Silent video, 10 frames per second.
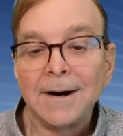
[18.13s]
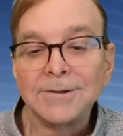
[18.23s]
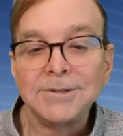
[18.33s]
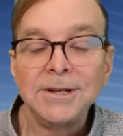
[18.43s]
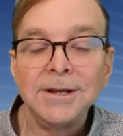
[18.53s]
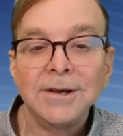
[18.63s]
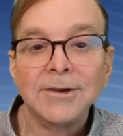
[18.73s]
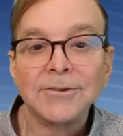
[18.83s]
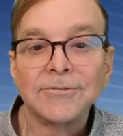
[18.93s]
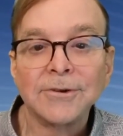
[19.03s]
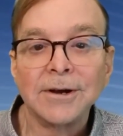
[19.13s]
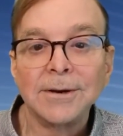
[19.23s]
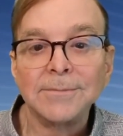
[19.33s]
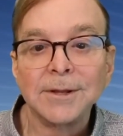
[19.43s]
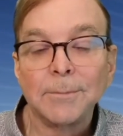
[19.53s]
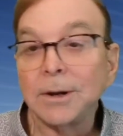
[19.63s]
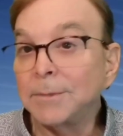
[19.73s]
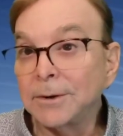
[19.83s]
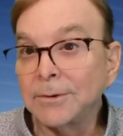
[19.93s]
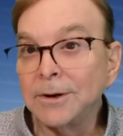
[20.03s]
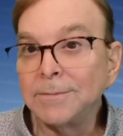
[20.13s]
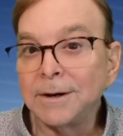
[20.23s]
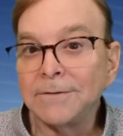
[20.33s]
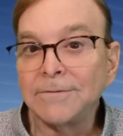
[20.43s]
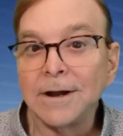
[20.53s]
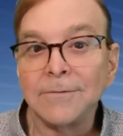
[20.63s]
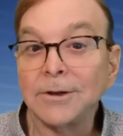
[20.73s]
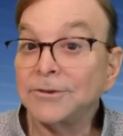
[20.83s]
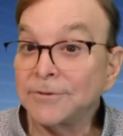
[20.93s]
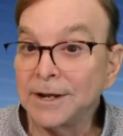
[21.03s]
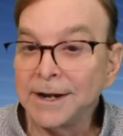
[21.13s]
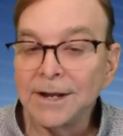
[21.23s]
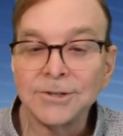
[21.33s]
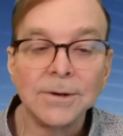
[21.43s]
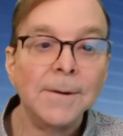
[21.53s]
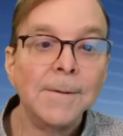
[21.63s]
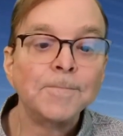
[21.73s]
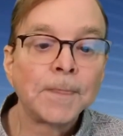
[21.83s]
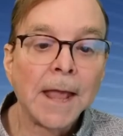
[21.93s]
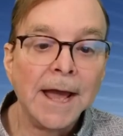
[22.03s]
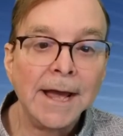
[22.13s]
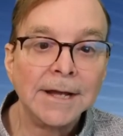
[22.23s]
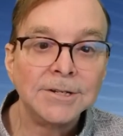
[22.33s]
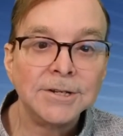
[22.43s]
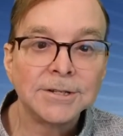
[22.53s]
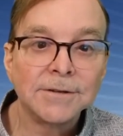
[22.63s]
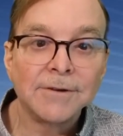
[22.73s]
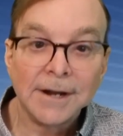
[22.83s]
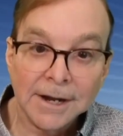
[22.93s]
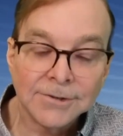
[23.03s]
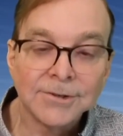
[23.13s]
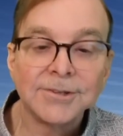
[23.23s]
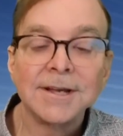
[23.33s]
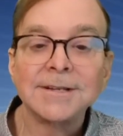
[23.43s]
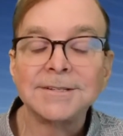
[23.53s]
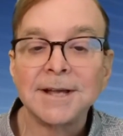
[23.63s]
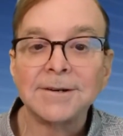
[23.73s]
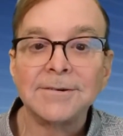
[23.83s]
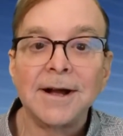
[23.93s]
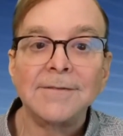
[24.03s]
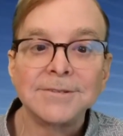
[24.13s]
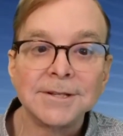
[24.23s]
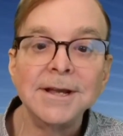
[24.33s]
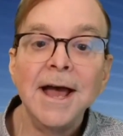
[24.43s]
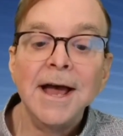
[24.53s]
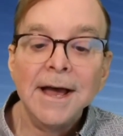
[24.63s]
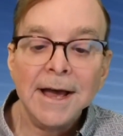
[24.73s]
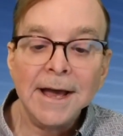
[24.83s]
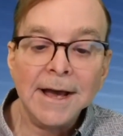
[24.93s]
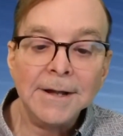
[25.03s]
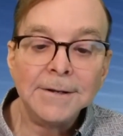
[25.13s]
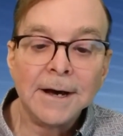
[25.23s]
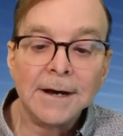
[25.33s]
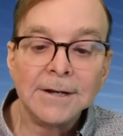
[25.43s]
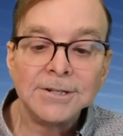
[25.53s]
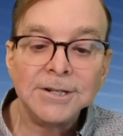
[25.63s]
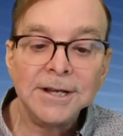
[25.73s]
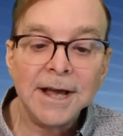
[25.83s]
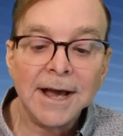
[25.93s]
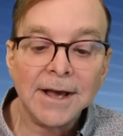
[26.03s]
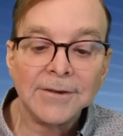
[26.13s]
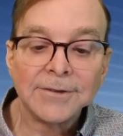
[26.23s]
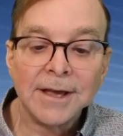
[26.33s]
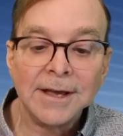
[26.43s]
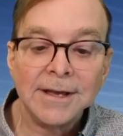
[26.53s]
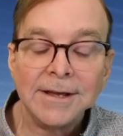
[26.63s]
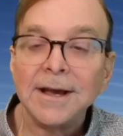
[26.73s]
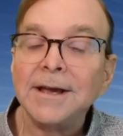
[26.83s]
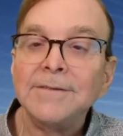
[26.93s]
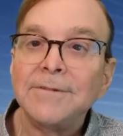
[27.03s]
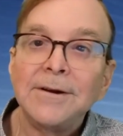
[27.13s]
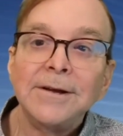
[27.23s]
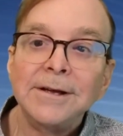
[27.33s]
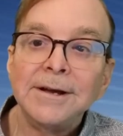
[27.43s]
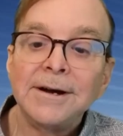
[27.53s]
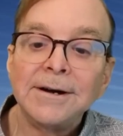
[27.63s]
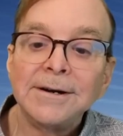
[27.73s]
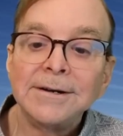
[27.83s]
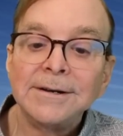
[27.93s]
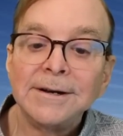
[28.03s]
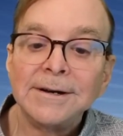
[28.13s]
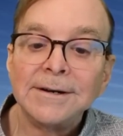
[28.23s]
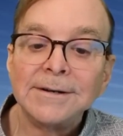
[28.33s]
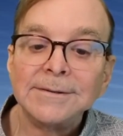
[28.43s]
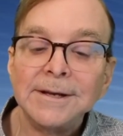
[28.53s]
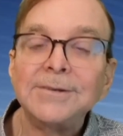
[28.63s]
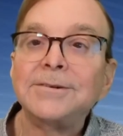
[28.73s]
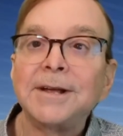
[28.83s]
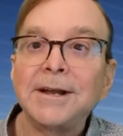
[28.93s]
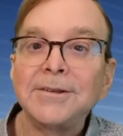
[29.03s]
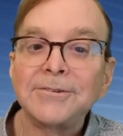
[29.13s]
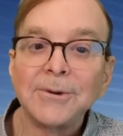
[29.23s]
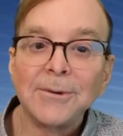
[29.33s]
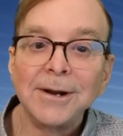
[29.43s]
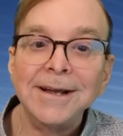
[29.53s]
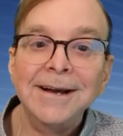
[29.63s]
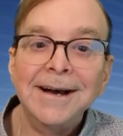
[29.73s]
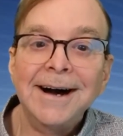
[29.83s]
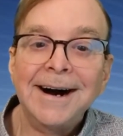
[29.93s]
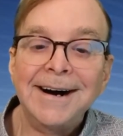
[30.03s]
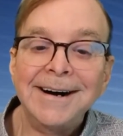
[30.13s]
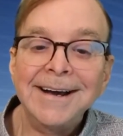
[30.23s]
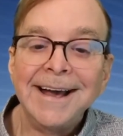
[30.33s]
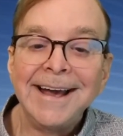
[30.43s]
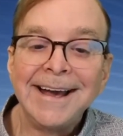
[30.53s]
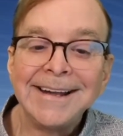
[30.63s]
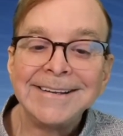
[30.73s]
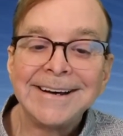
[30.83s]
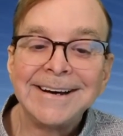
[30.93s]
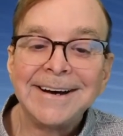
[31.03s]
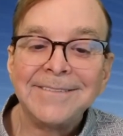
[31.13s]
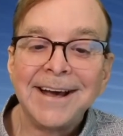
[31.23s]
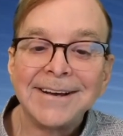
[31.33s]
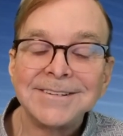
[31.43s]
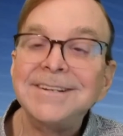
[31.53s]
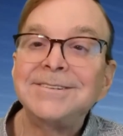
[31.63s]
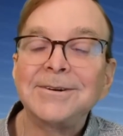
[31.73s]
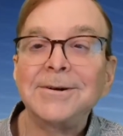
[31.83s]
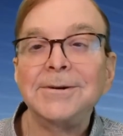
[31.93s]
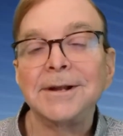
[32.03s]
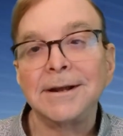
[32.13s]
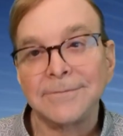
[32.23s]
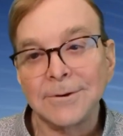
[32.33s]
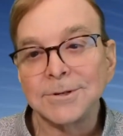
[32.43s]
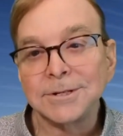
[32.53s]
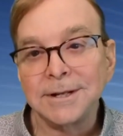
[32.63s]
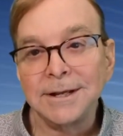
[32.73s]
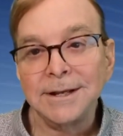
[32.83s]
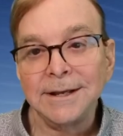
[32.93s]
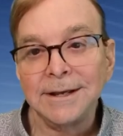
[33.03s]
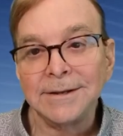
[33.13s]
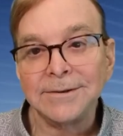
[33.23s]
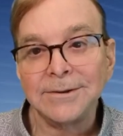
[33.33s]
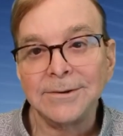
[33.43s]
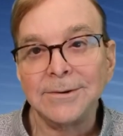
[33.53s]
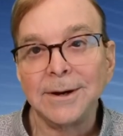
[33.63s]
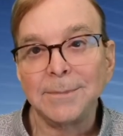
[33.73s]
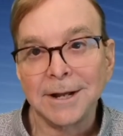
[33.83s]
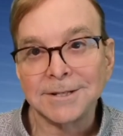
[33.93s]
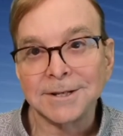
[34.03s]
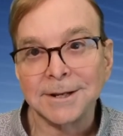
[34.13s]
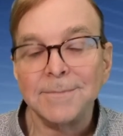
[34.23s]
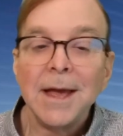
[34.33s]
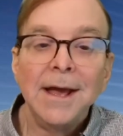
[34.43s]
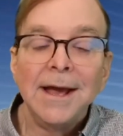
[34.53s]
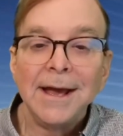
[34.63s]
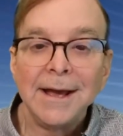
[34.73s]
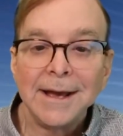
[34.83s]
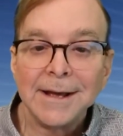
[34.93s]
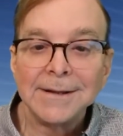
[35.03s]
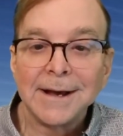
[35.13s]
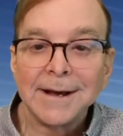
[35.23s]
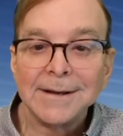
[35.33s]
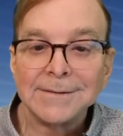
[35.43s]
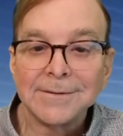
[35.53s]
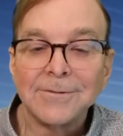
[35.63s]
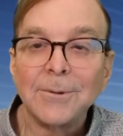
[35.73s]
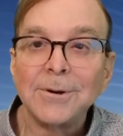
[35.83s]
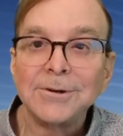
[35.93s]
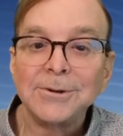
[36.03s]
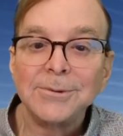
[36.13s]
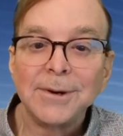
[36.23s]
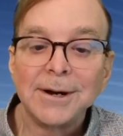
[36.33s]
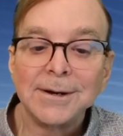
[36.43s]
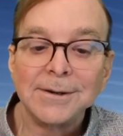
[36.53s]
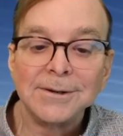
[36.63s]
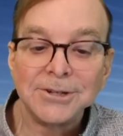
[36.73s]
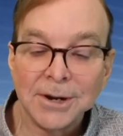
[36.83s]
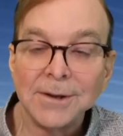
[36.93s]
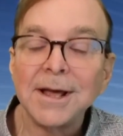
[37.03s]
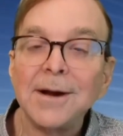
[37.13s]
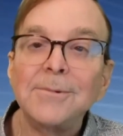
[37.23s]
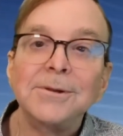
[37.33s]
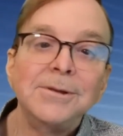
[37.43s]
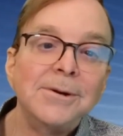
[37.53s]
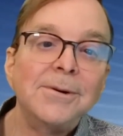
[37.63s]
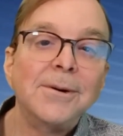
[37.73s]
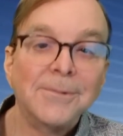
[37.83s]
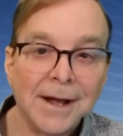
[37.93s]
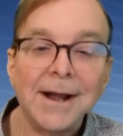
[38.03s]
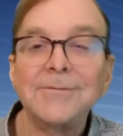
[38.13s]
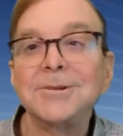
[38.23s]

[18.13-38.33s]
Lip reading: She is from the Brinkman Group of Five Rings Financial, and she's in the financial sector, obviously. And she has a very entertaining story and of how she turned adversity into a blessing. And I look forward to sharing that with you right after this